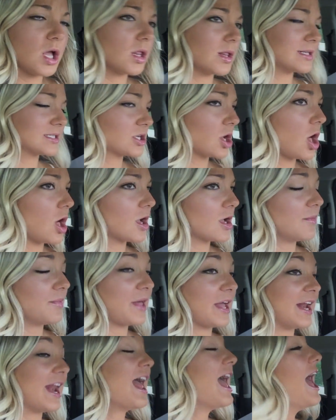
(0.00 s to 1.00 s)
What's called
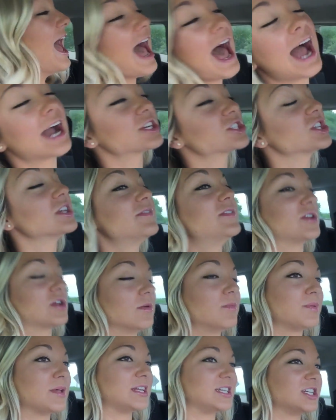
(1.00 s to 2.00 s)
complaints. Actually, if you
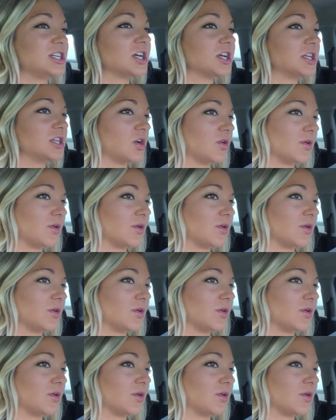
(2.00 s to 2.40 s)
complain to Dunkin'